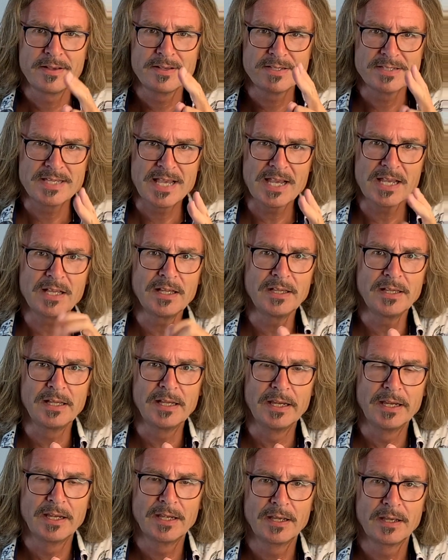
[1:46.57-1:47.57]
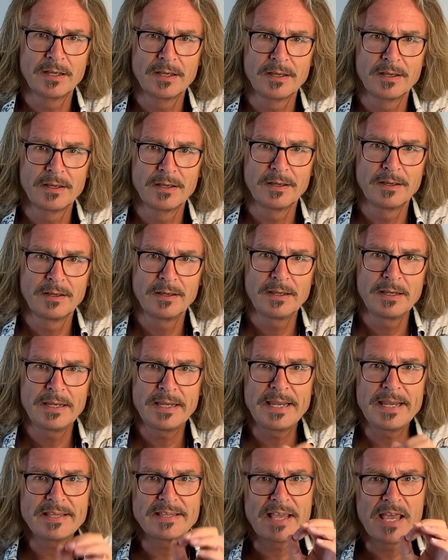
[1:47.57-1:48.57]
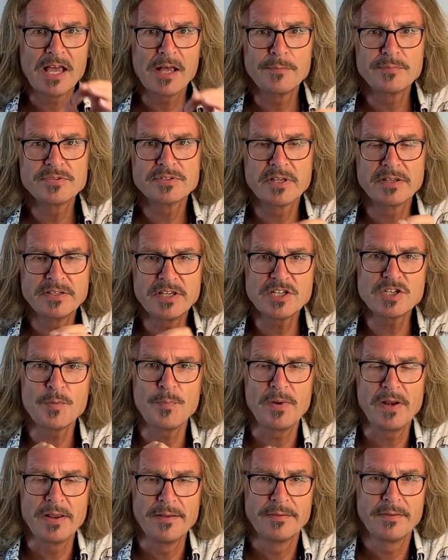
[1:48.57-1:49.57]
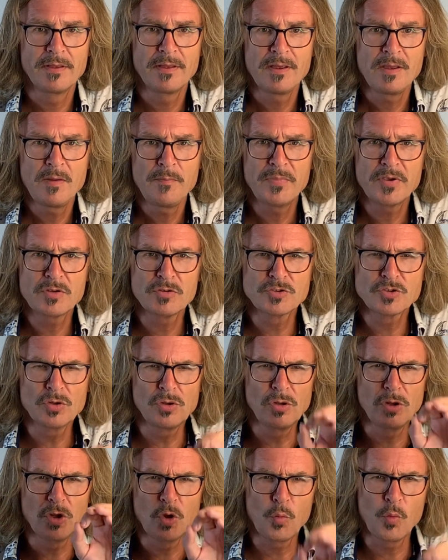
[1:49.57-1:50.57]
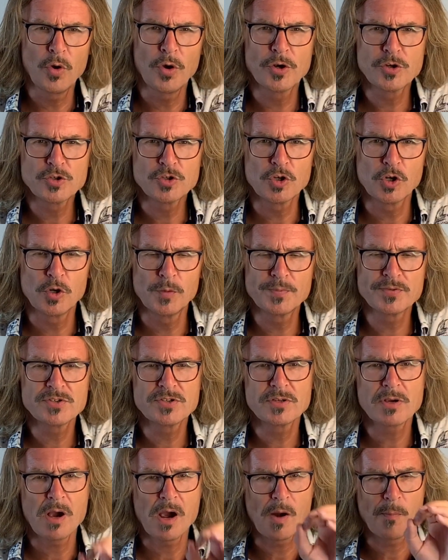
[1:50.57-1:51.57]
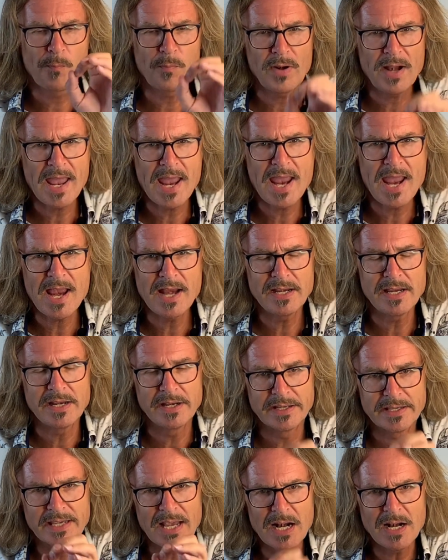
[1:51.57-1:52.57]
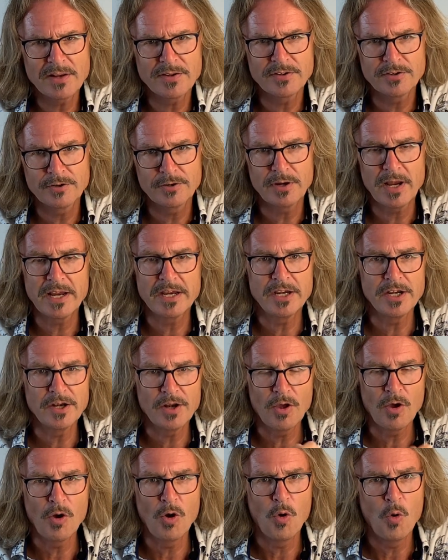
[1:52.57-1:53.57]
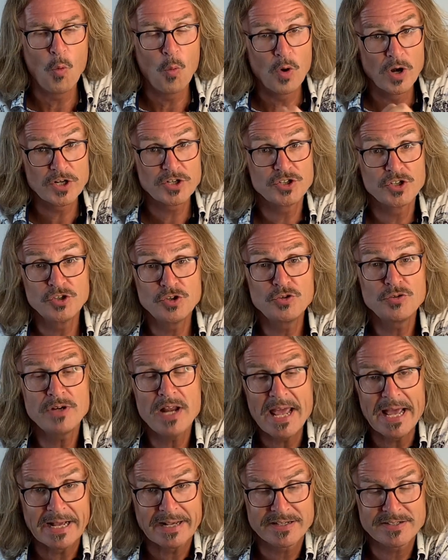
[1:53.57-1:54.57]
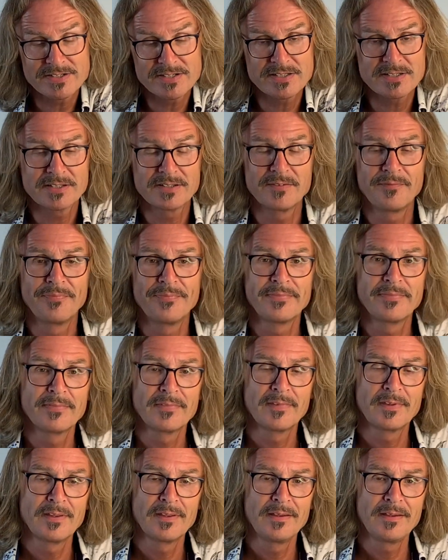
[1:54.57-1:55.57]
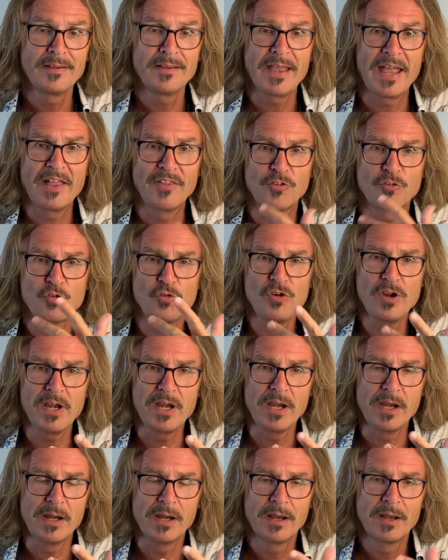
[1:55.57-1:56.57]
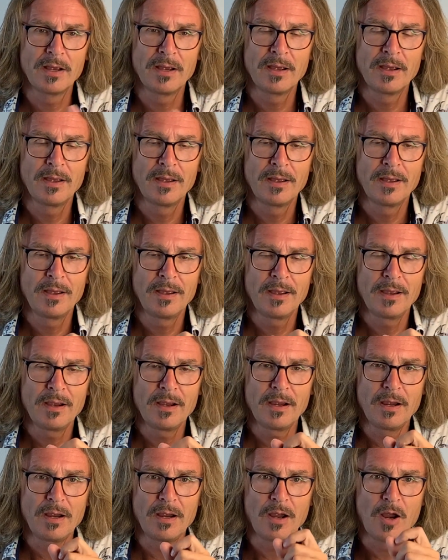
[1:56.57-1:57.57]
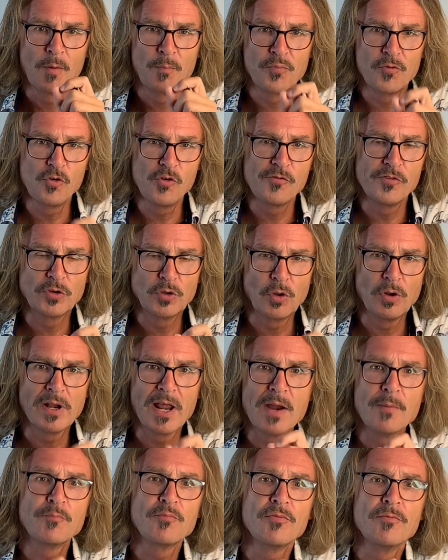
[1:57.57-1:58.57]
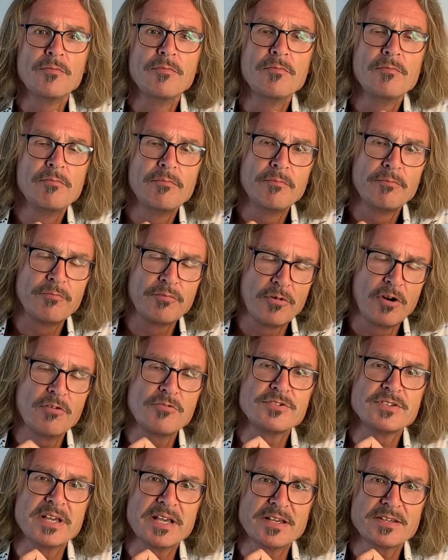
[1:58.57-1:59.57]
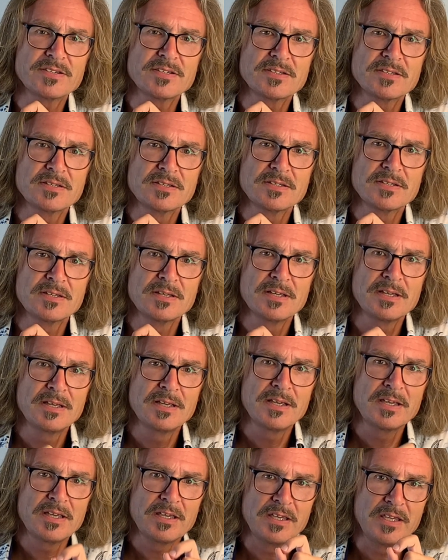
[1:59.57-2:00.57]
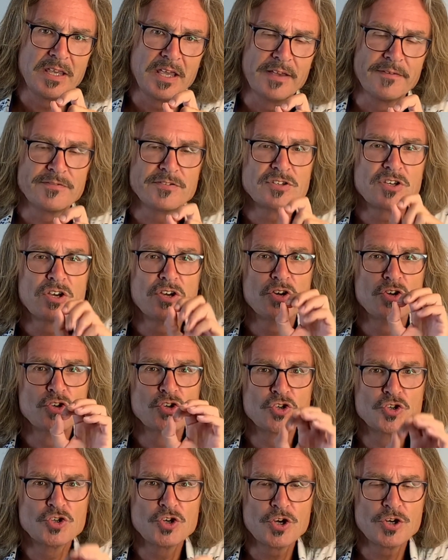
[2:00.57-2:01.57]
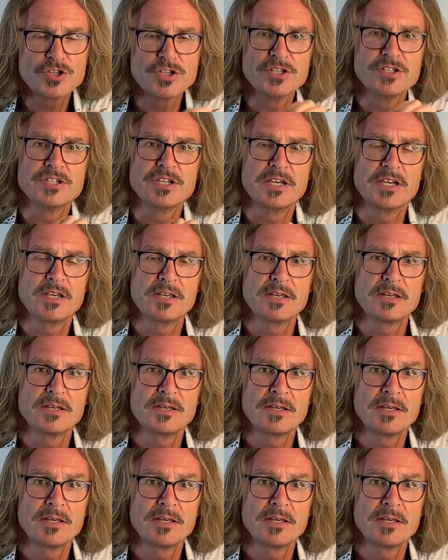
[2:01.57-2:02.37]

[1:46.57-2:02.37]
Secondly, it helps the discipline because all the workshops are planned in the calendar and you know what to do next. And 3, a proven online process gives certainty.